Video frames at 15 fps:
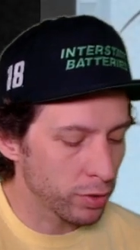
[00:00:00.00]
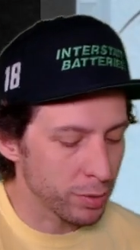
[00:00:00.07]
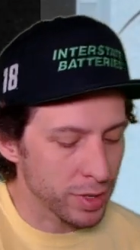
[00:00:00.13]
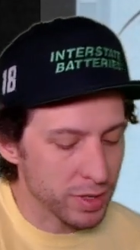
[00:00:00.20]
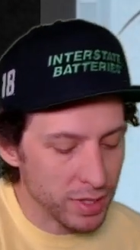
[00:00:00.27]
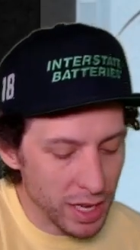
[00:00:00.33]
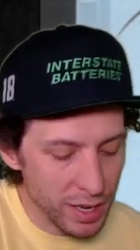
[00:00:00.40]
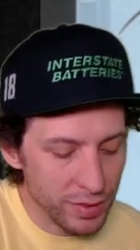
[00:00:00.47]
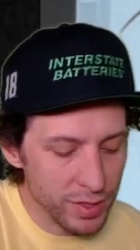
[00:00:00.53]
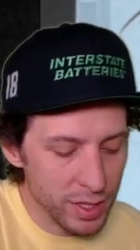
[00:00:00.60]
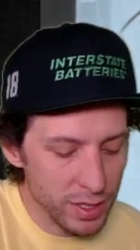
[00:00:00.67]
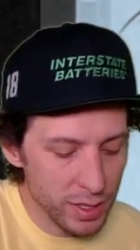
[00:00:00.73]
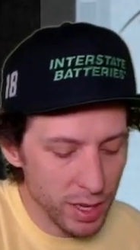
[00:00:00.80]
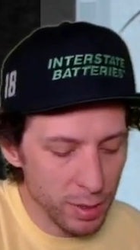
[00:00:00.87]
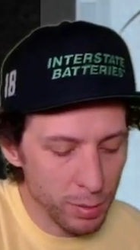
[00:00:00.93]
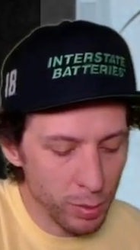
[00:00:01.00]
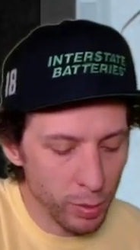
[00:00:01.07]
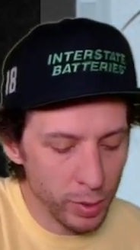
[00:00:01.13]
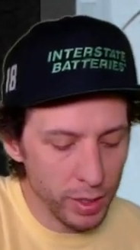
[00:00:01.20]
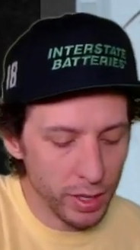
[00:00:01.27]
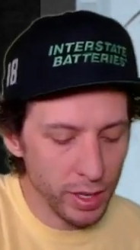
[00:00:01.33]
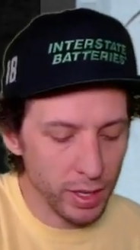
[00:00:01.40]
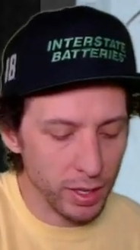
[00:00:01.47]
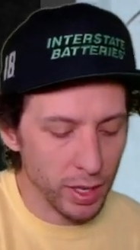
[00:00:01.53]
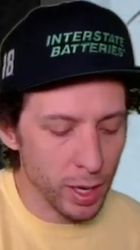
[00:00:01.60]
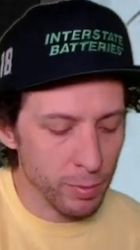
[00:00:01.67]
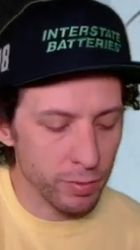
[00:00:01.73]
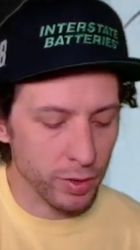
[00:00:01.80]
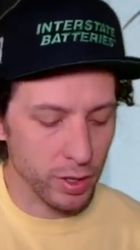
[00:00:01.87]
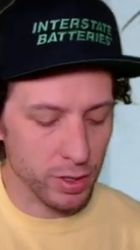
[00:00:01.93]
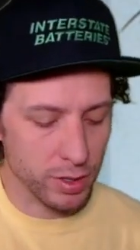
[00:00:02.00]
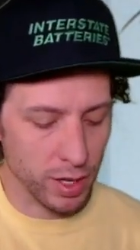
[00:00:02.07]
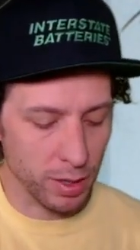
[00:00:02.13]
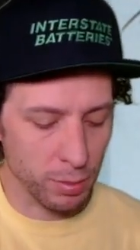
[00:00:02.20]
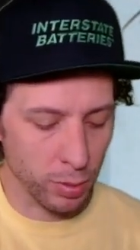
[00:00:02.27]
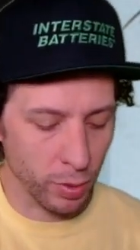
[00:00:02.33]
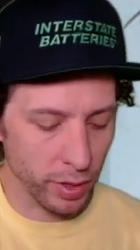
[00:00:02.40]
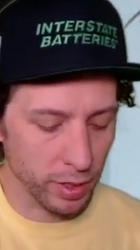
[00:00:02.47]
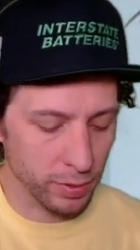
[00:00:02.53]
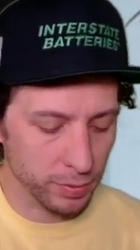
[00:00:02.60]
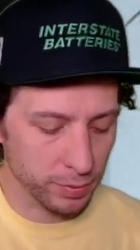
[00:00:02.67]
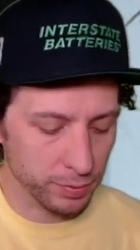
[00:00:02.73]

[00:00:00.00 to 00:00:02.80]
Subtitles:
from a safety standpoint and a comfort standpoint.